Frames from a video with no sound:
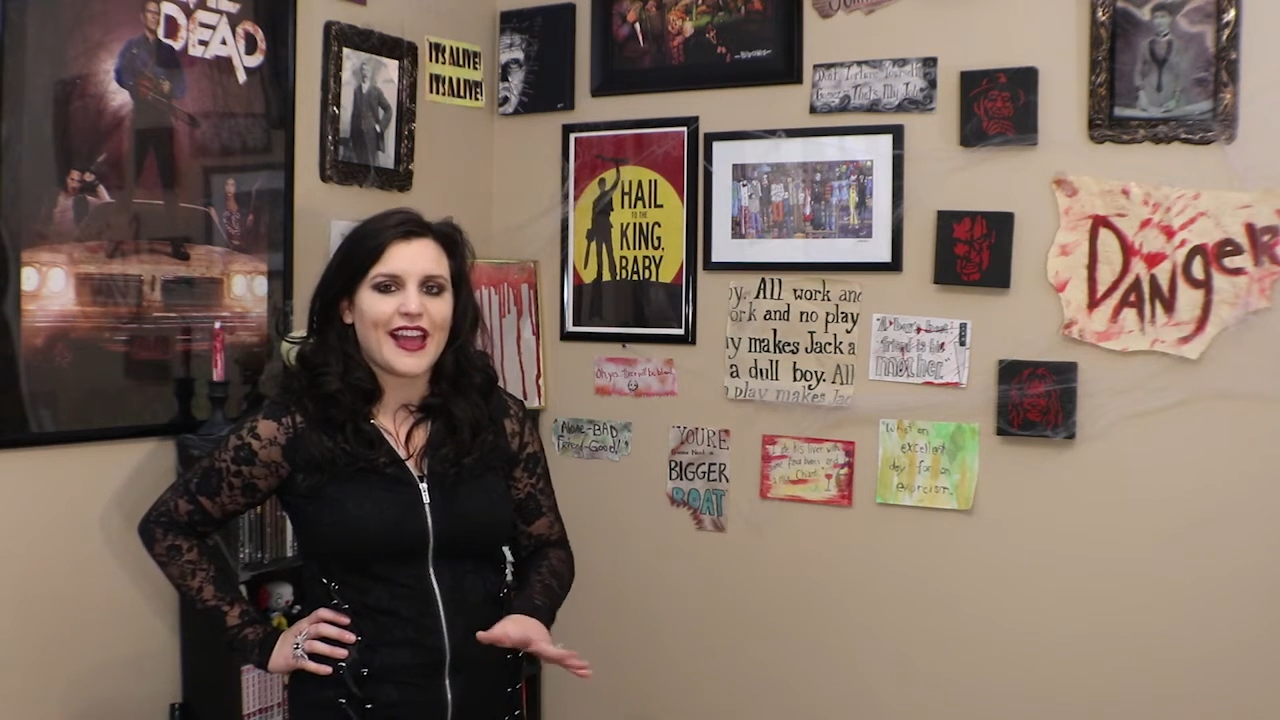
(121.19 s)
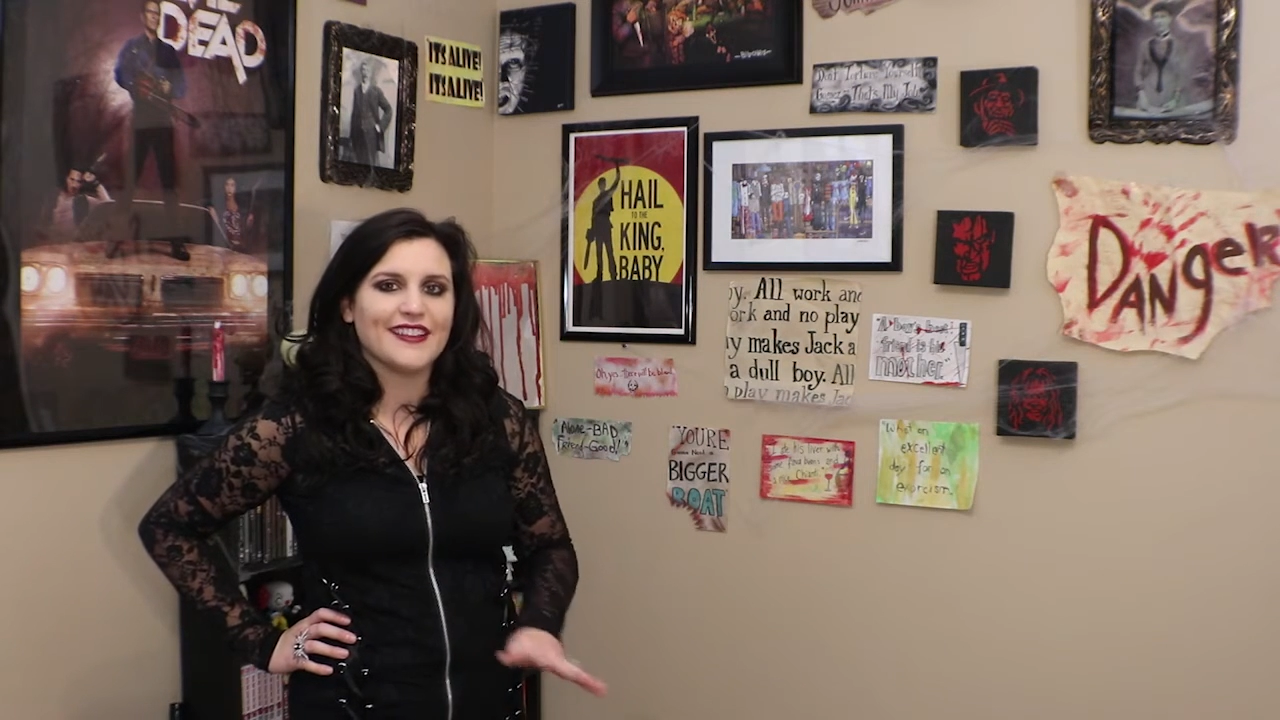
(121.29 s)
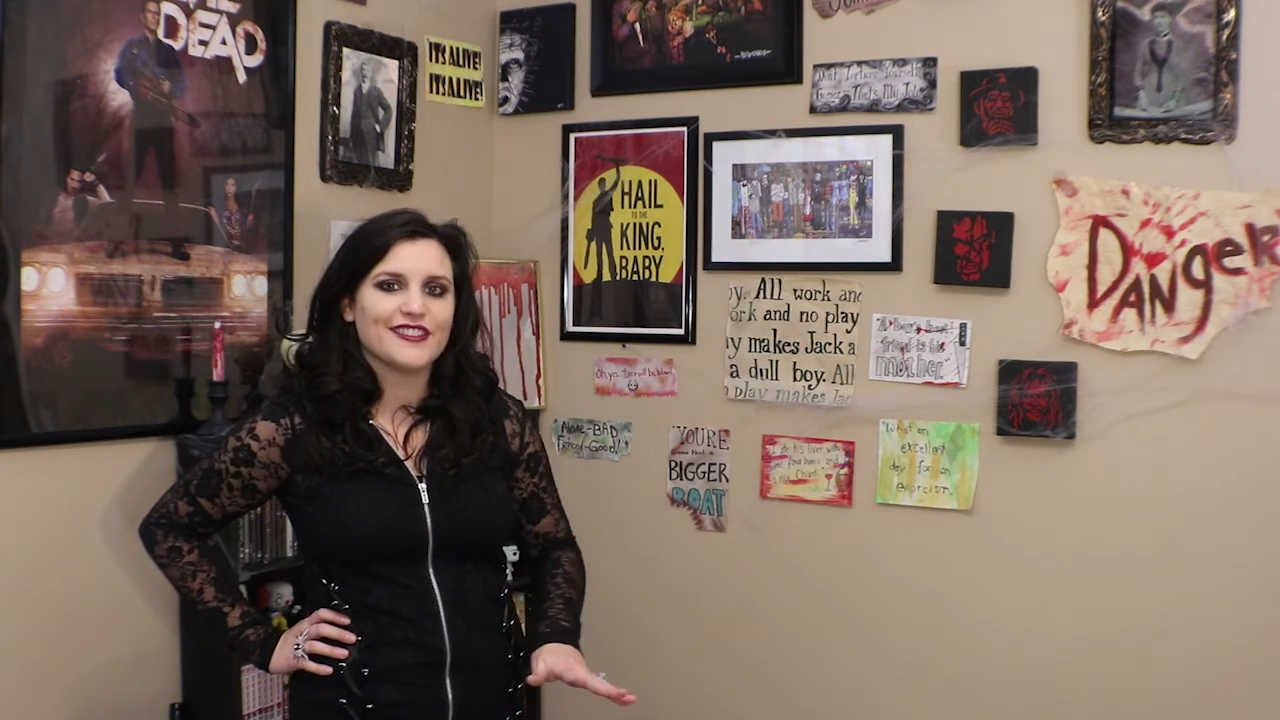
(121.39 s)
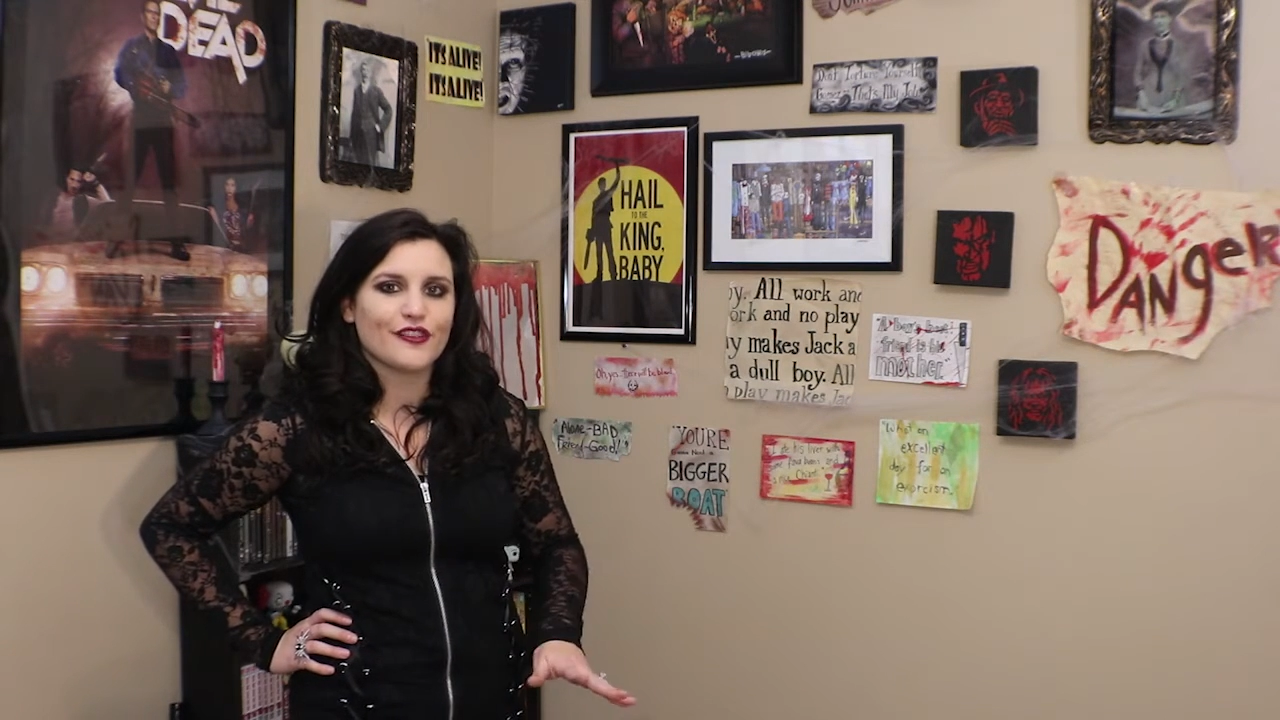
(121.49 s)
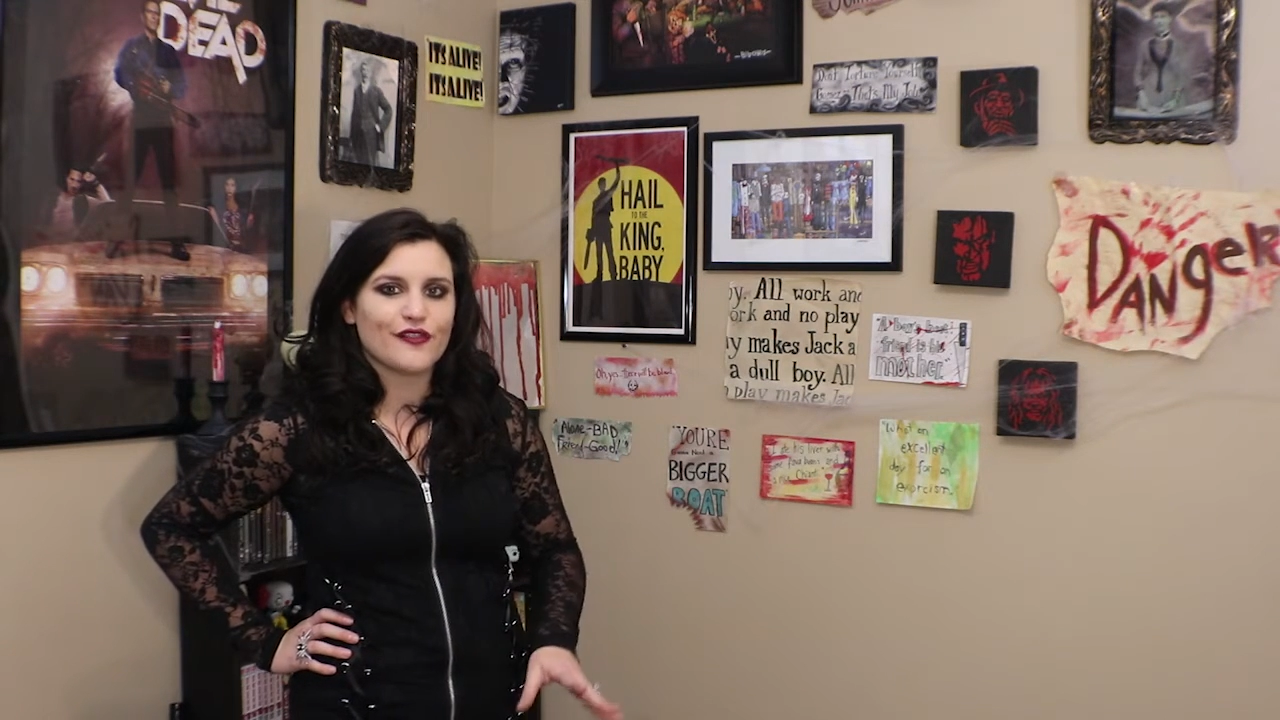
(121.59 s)

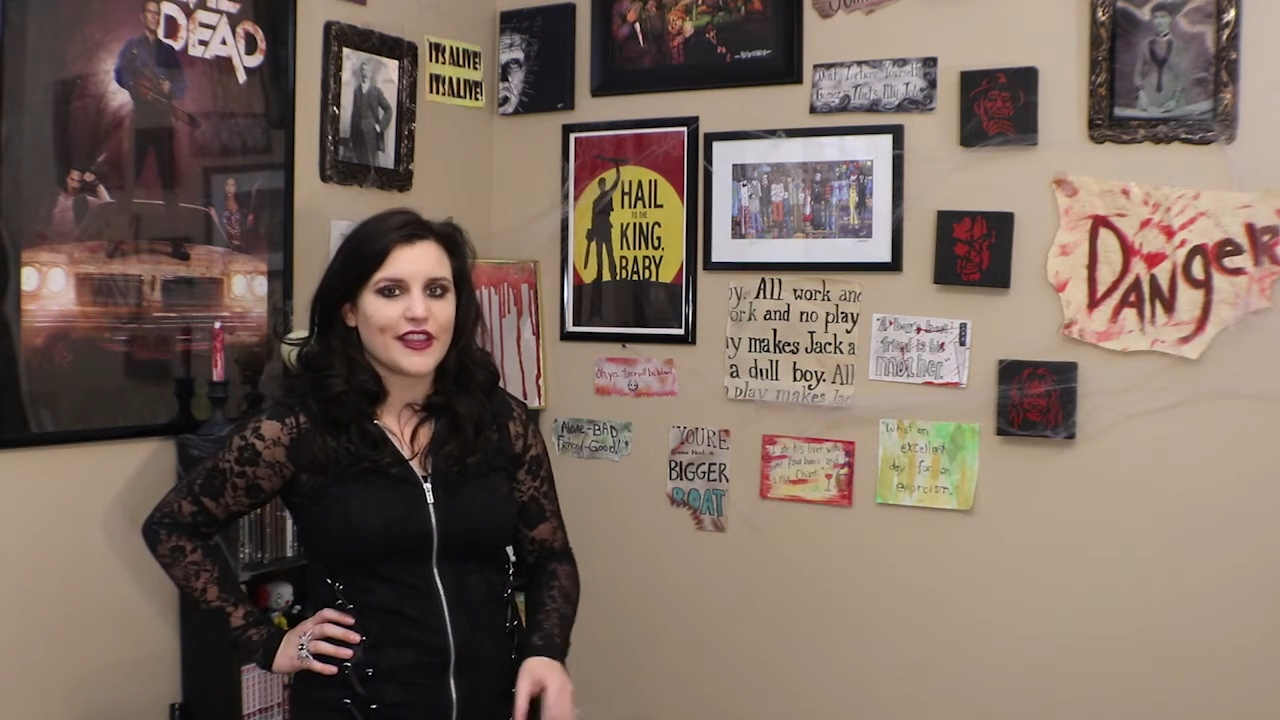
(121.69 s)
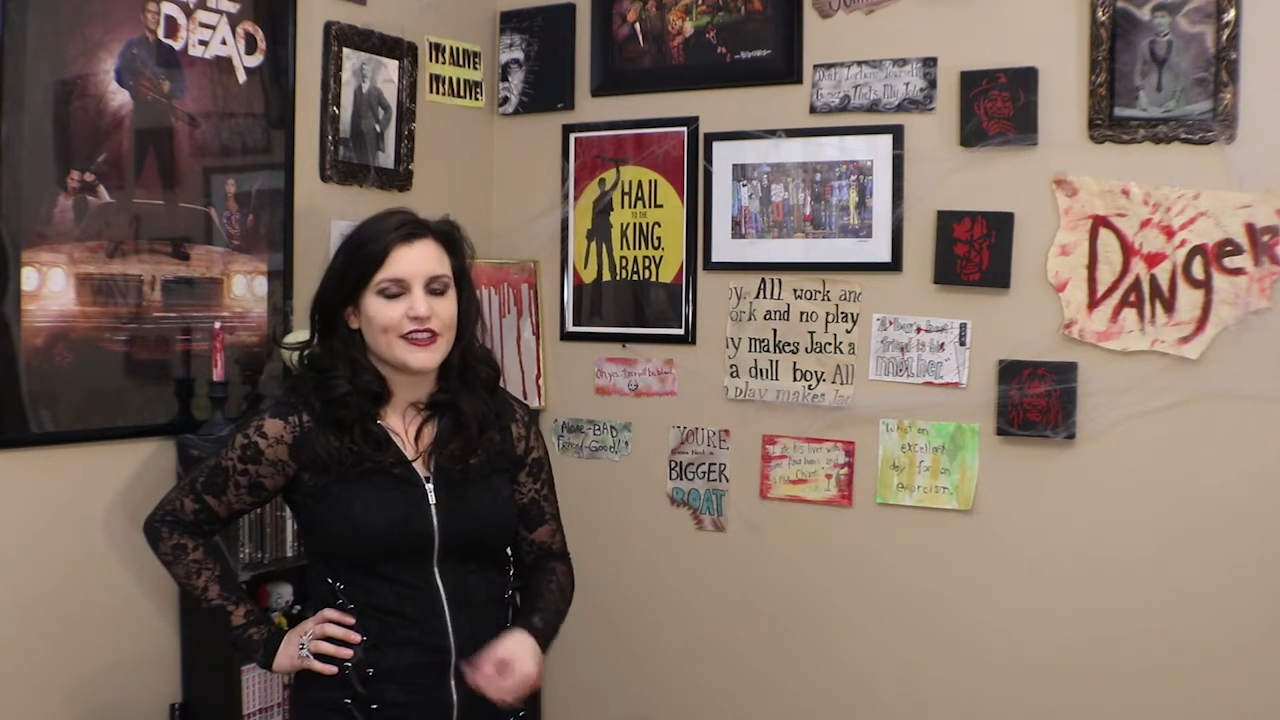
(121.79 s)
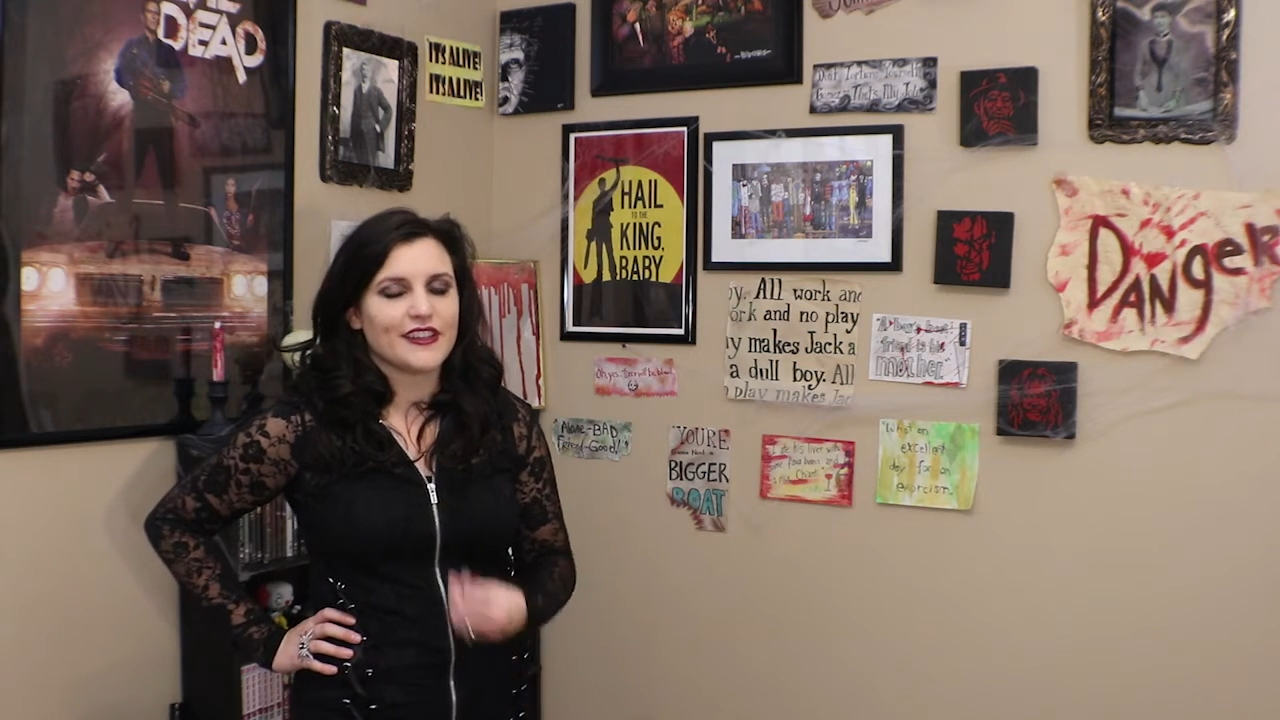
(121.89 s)
I still find